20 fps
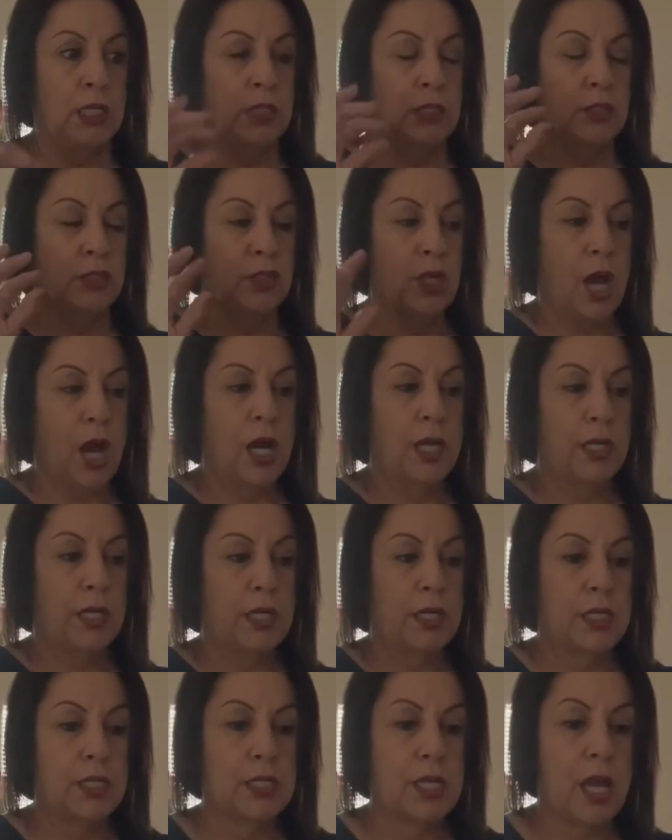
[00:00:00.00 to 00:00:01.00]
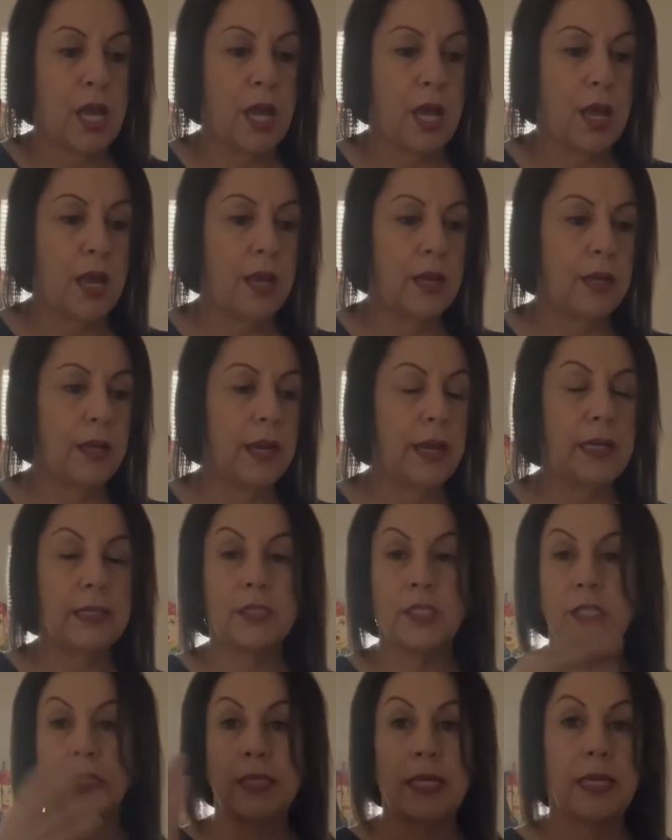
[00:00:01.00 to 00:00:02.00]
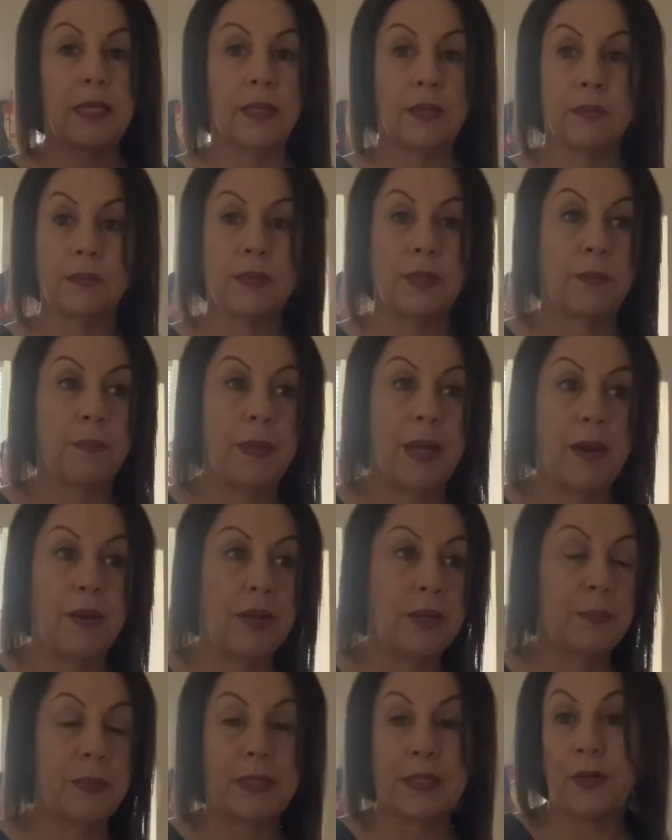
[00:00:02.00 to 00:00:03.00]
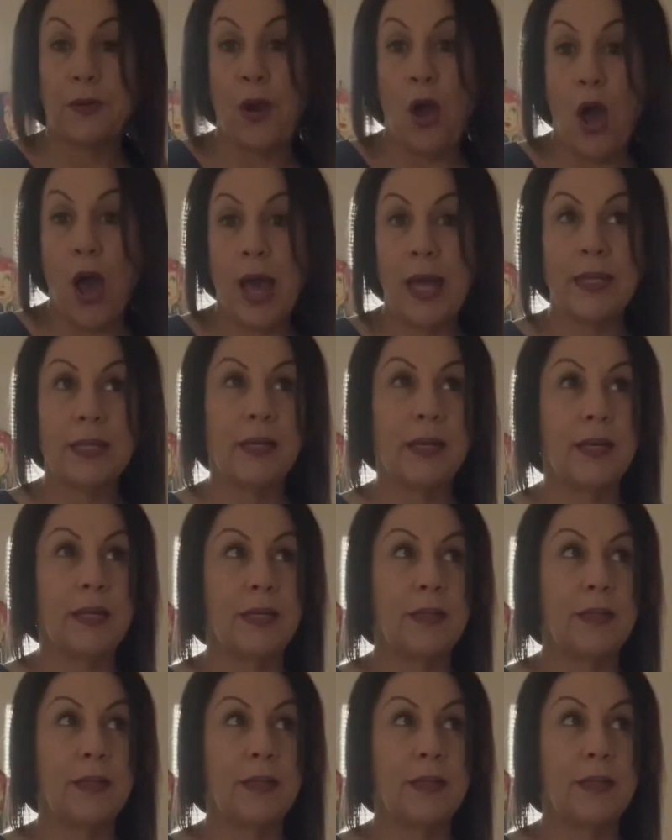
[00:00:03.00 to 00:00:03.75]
daughters, I just say they're married, but they're not,